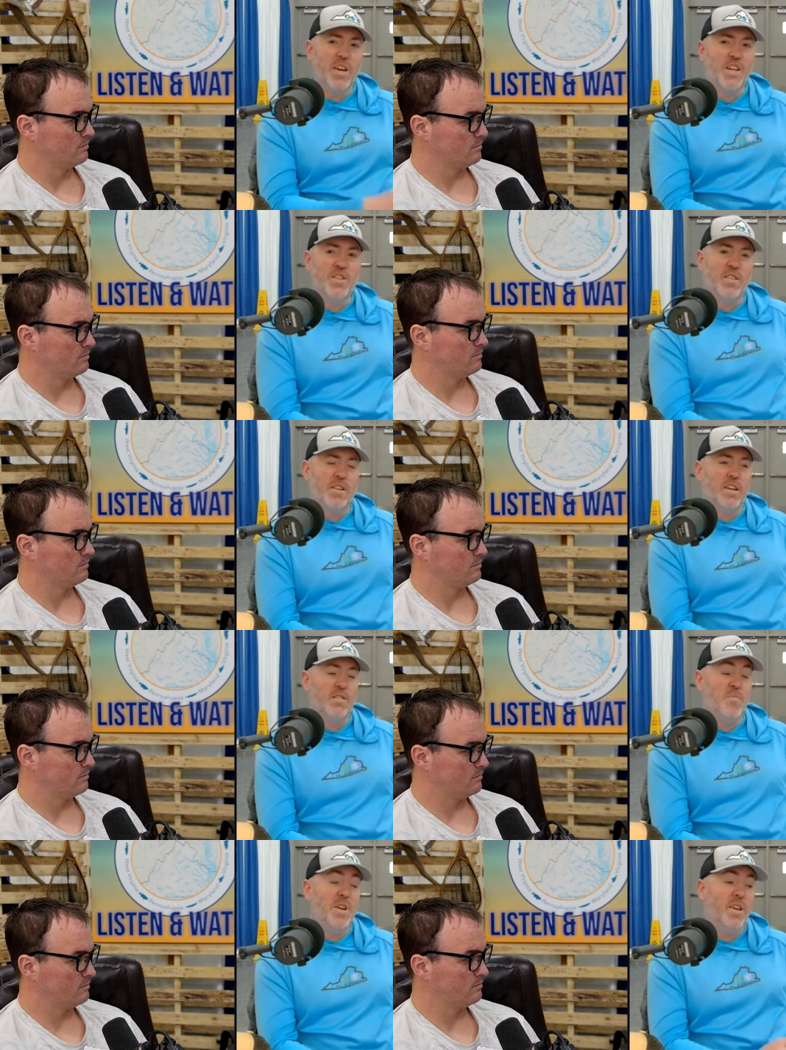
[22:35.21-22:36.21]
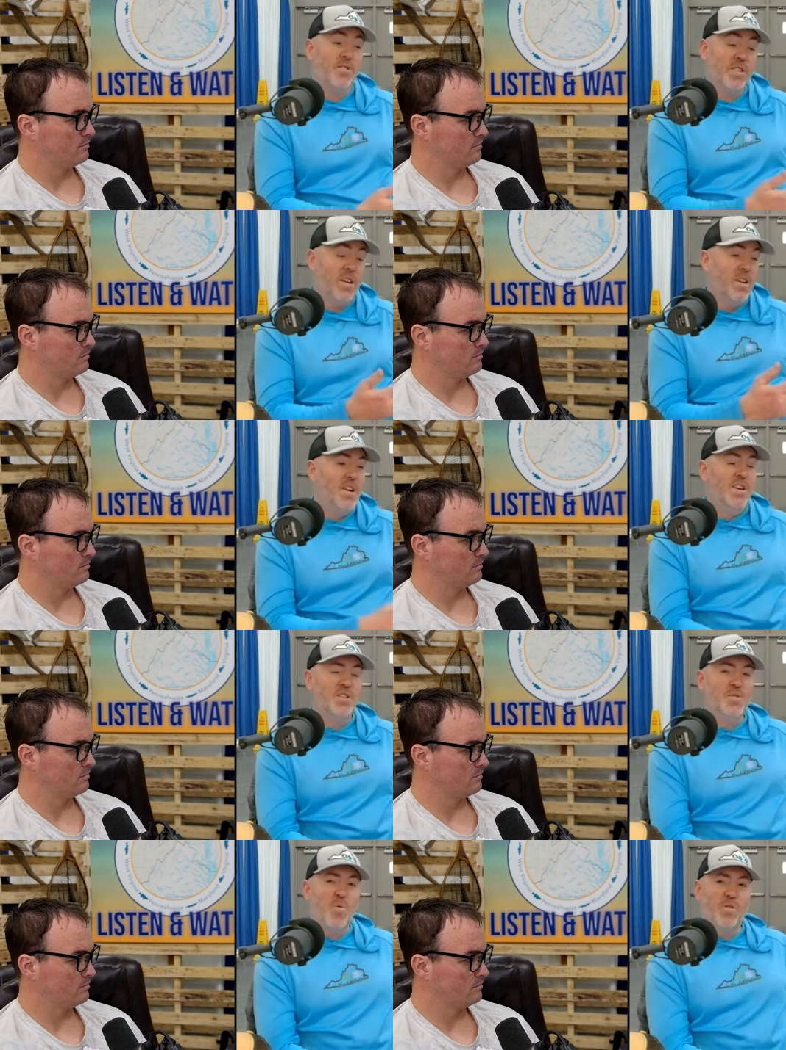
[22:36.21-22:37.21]
Speaker 1: you can catch. And like, to me, like you said,
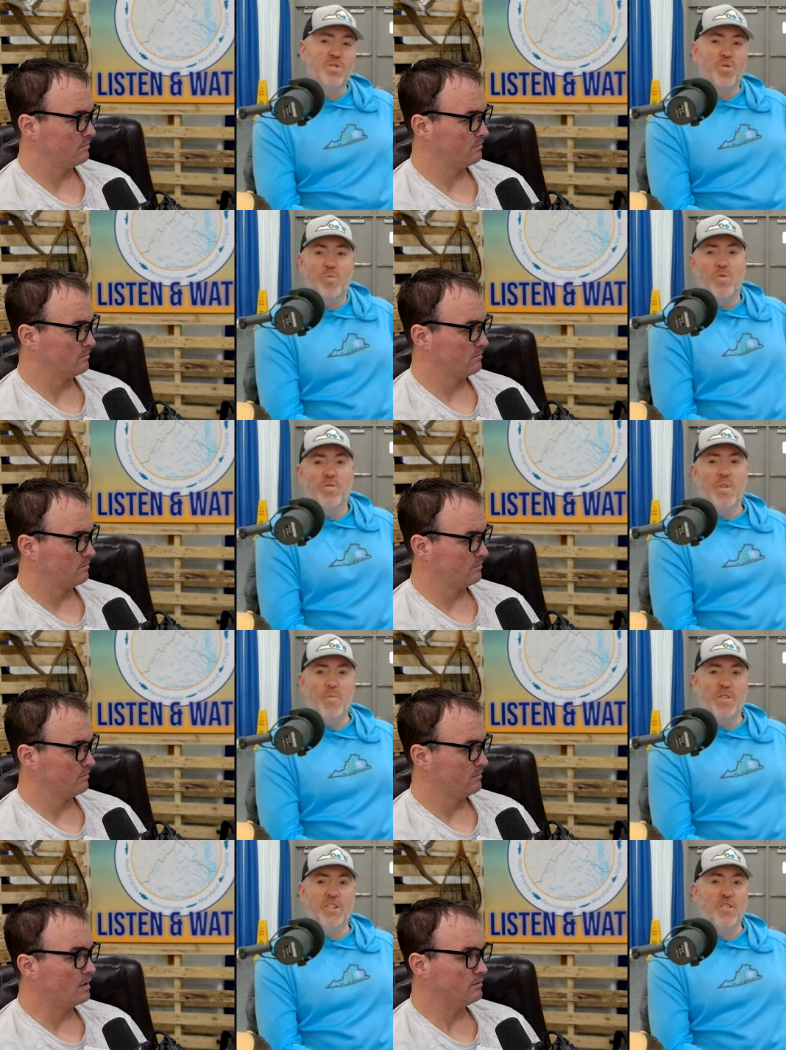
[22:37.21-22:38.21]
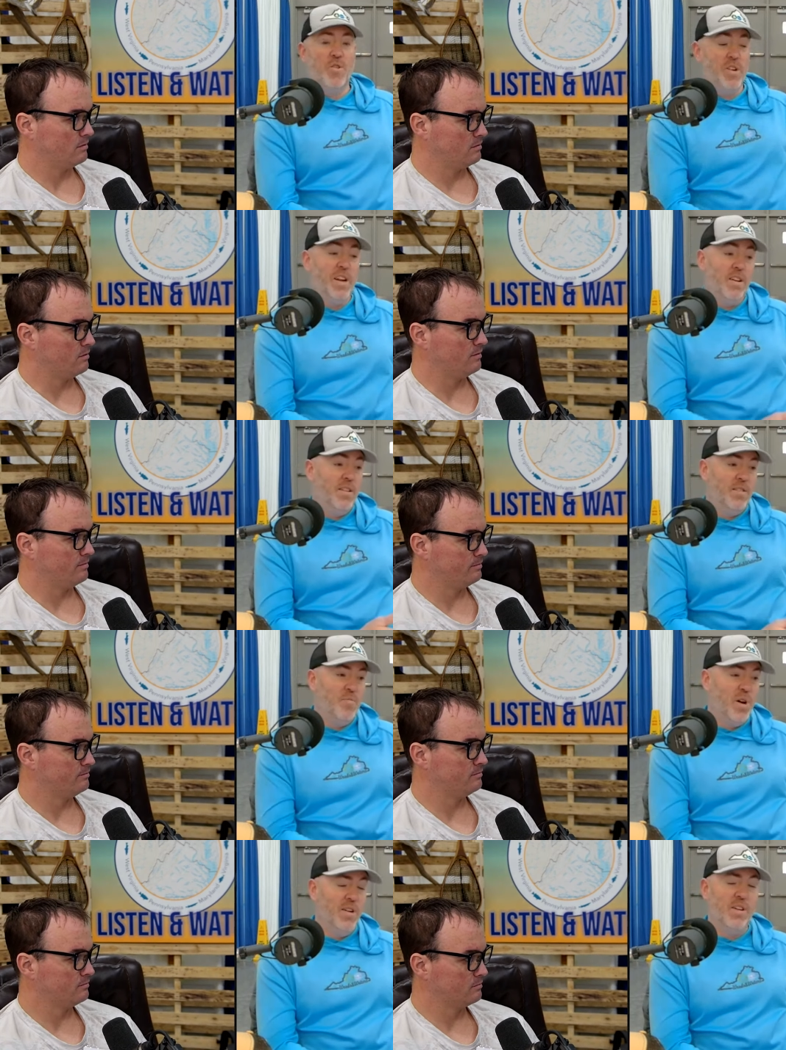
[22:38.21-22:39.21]
it's just more enjoyable. I mean, like, you don't need it,
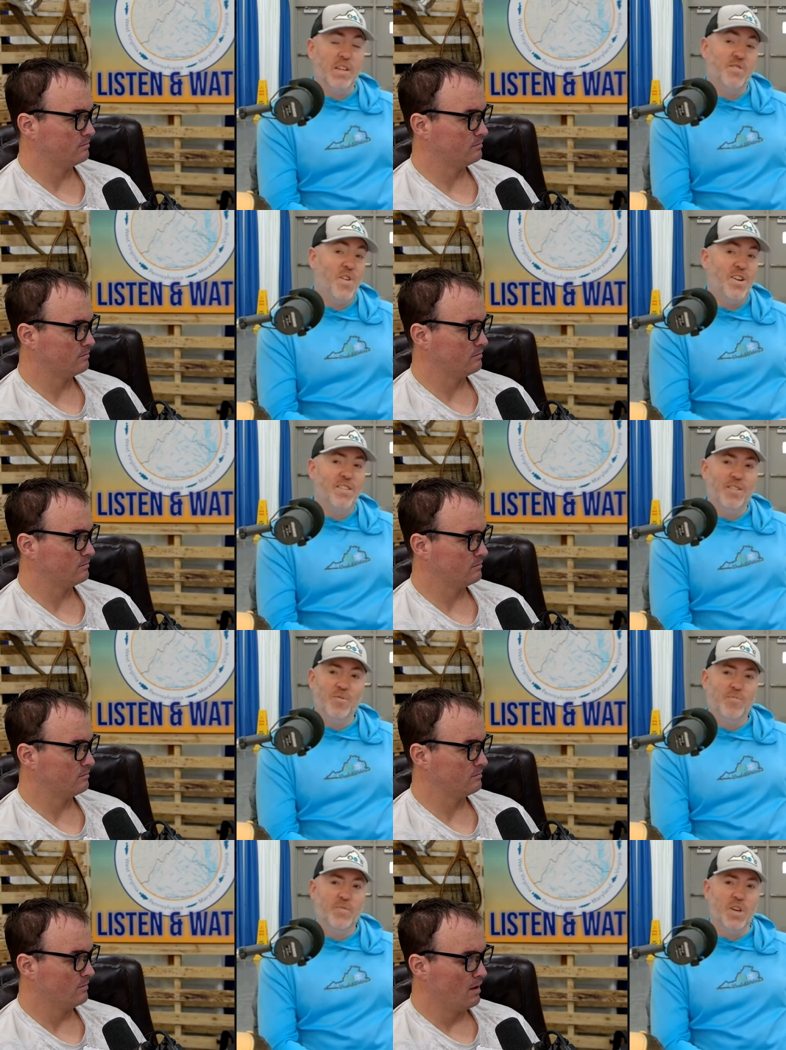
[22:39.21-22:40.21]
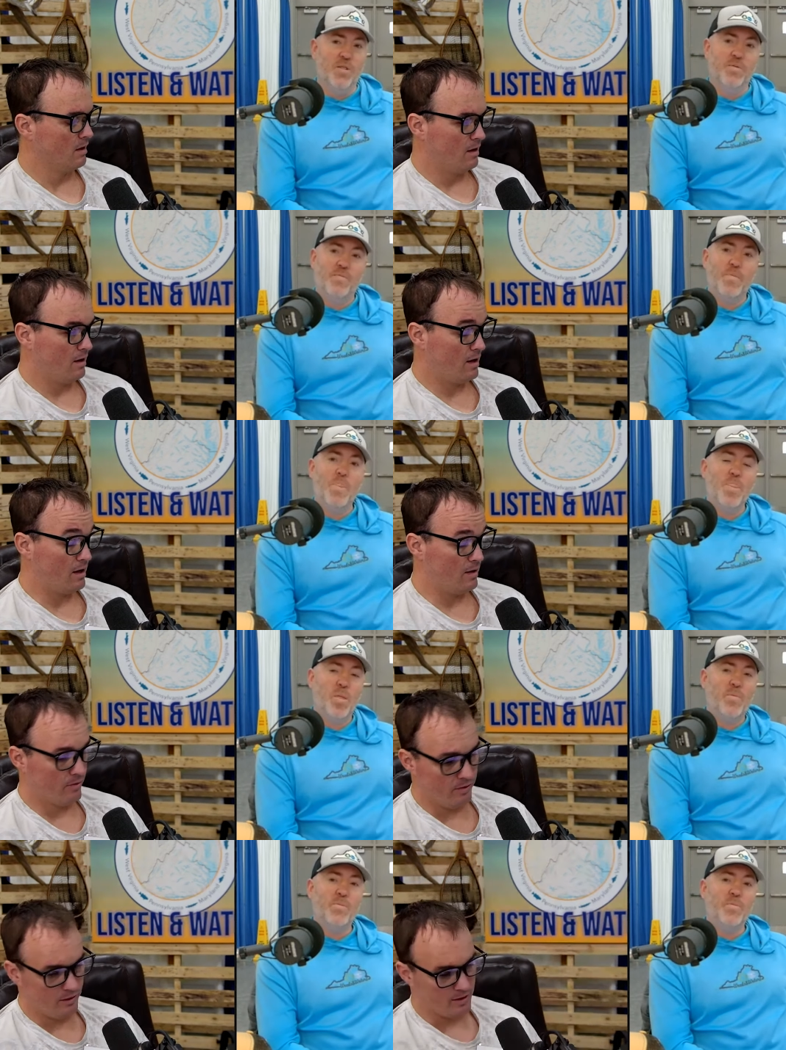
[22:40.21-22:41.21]
but it's fun. So
Speaker 2: it, it
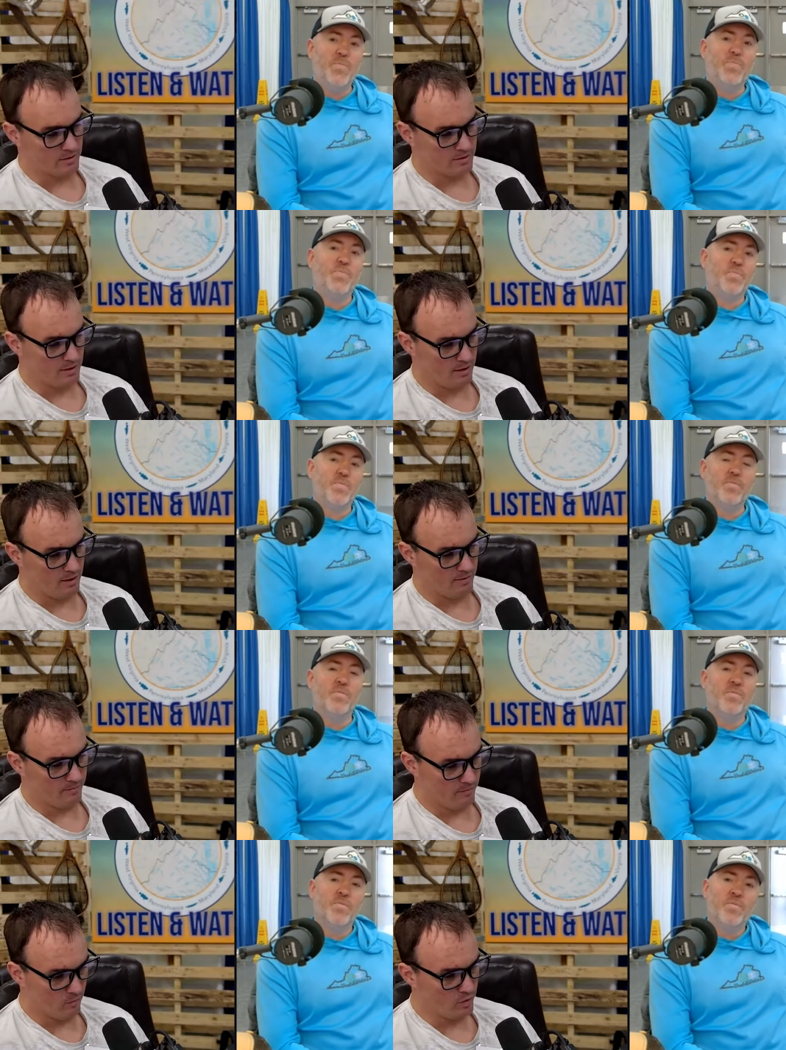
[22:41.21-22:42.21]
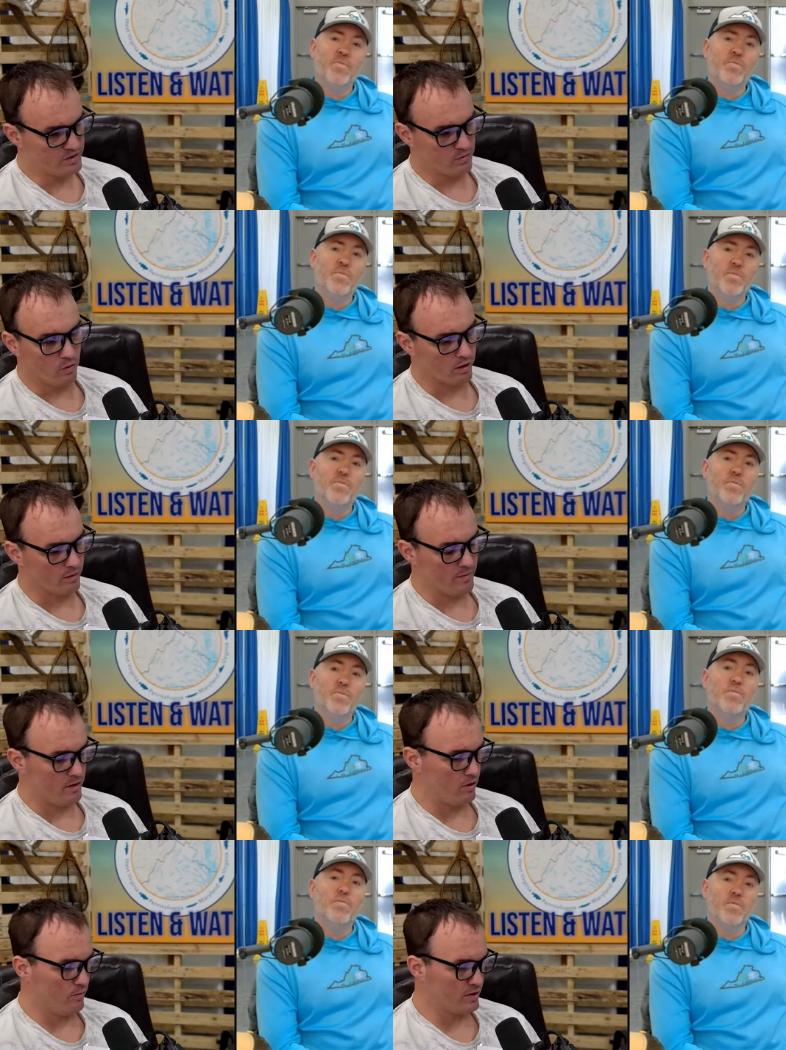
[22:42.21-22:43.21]
really is. Um, woods and water. I
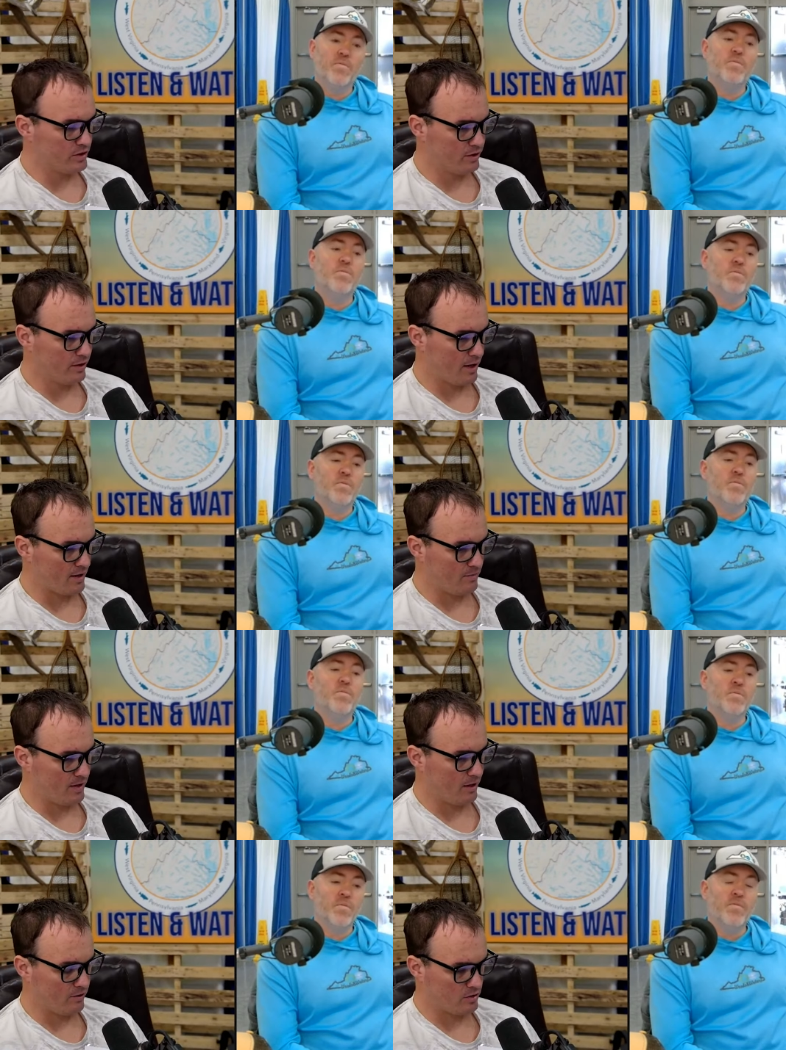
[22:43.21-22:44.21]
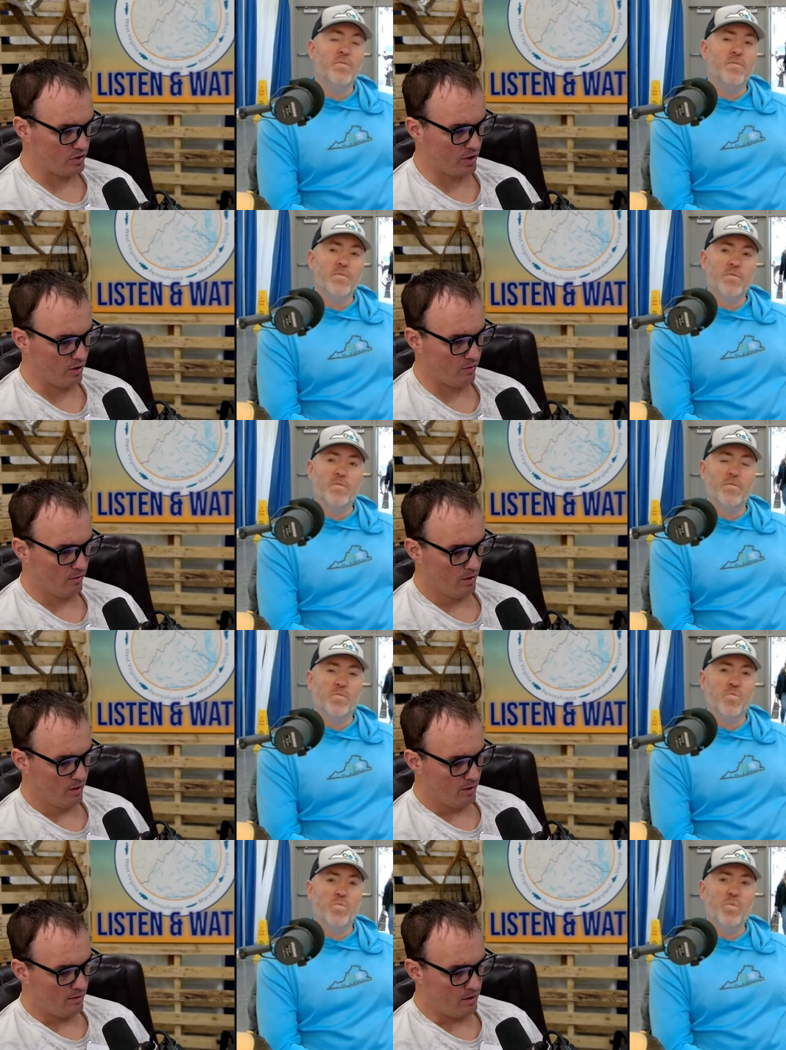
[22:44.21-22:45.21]
mean, you mentioned it at the beginning of the show.
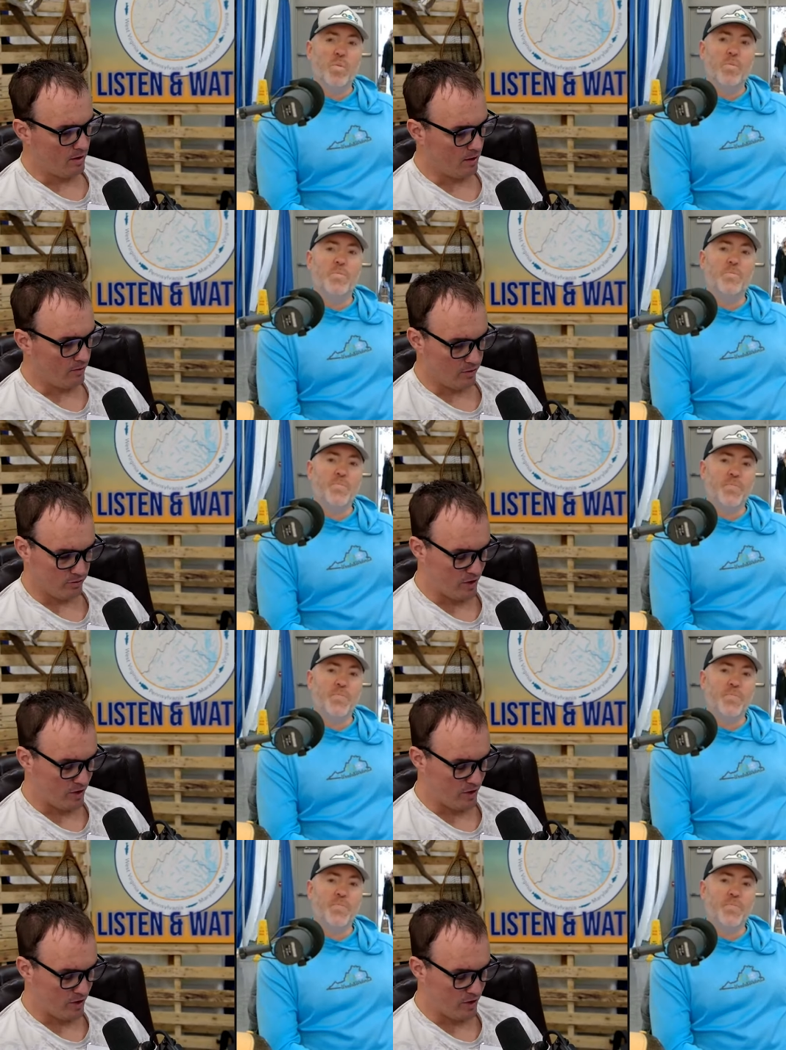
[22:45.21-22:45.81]
You know, you're